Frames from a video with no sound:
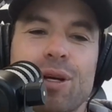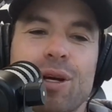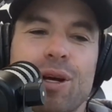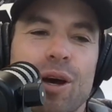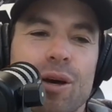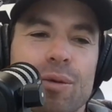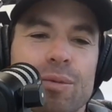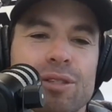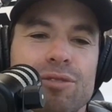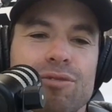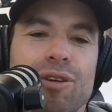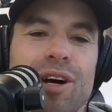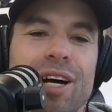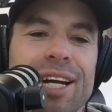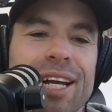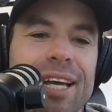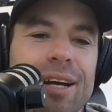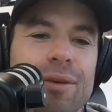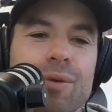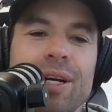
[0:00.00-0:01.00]
Kobus
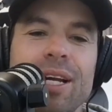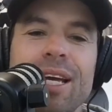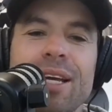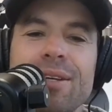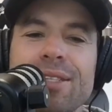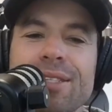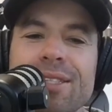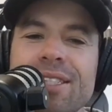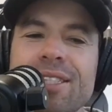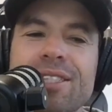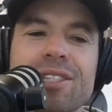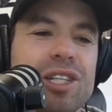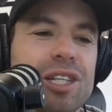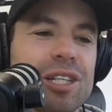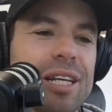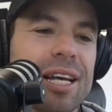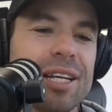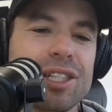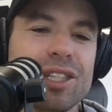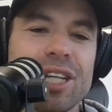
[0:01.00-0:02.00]
Reinek when he
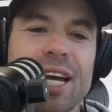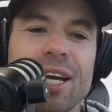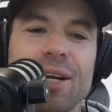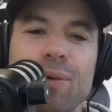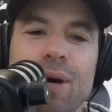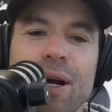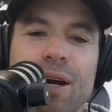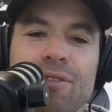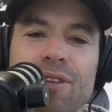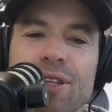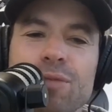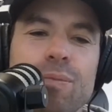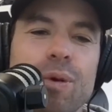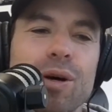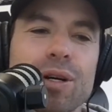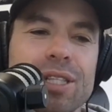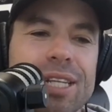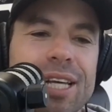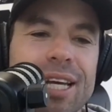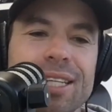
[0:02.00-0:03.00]
shanked one of his
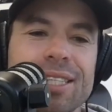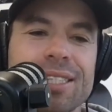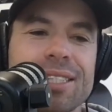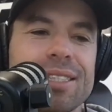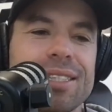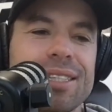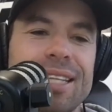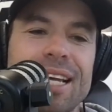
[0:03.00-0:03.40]
box kicks.